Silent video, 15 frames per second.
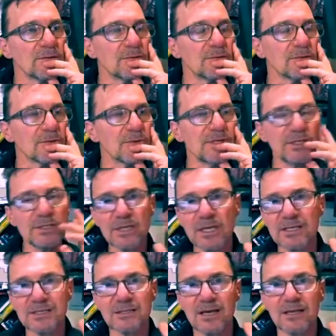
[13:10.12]
The reason I
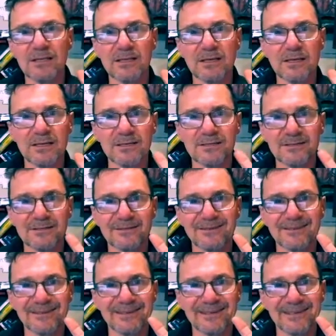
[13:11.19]
say this
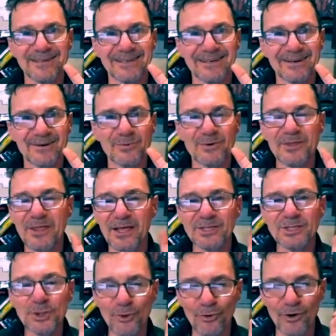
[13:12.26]
with
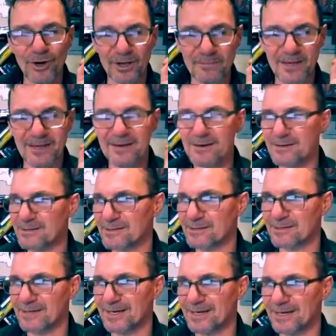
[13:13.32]
joy,
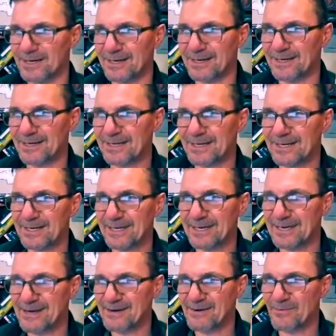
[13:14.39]
because
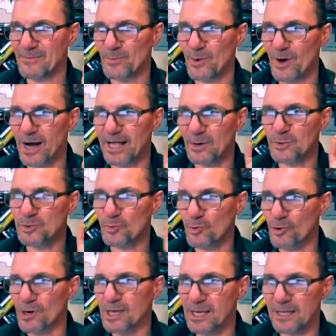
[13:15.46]
while I was
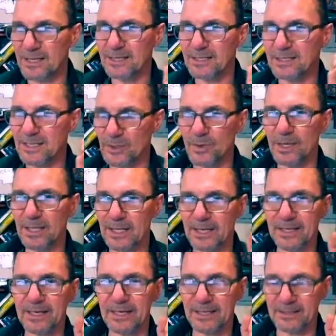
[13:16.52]
working in
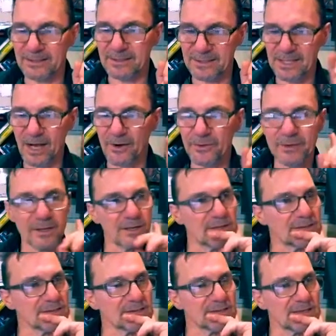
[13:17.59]
Tequila in South
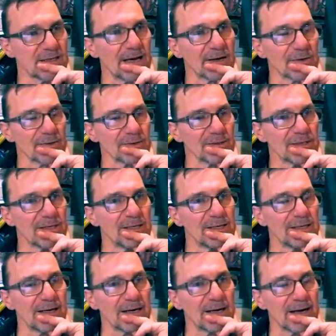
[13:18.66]
Seattle,
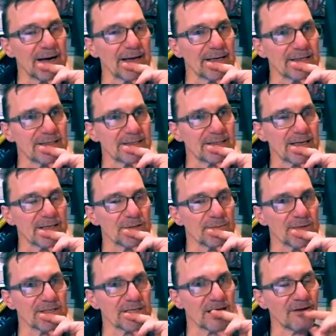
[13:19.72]
I said to
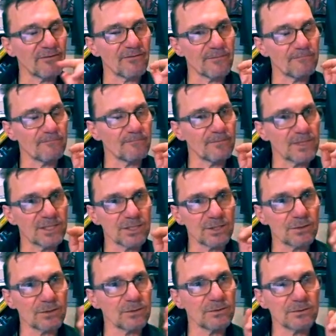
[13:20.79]
myself,
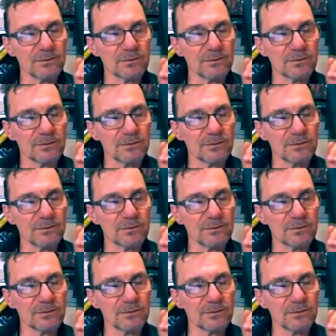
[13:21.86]
don't